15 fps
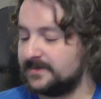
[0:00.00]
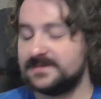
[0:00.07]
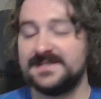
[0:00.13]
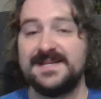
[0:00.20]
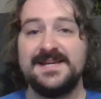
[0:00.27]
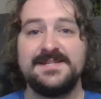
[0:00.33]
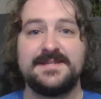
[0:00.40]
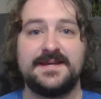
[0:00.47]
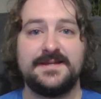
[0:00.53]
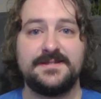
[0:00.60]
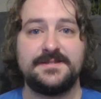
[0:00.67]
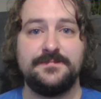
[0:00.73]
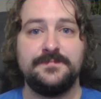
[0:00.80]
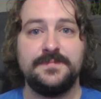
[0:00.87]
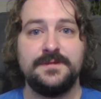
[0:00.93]
Today's
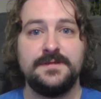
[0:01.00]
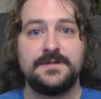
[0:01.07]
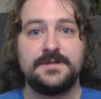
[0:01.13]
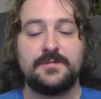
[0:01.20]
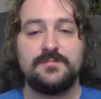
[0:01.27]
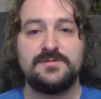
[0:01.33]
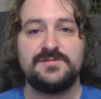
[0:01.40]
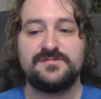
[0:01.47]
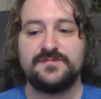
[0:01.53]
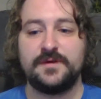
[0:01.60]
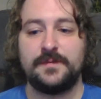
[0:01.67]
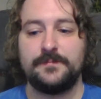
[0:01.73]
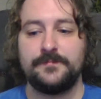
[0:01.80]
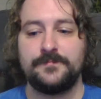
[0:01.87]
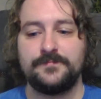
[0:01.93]
item comes
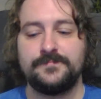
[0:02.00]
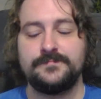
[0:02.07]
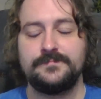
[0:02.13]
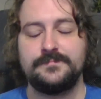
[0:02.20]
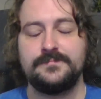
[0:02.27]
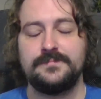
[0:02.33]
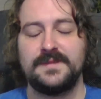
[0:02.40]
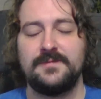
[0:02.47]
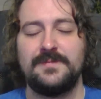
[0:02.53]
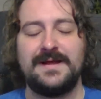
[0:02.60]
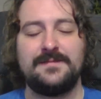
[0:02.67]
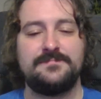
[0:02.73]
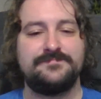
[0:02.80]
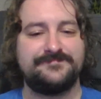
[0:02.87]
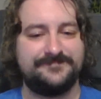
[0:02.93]
from,
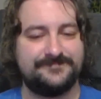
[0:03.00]
well,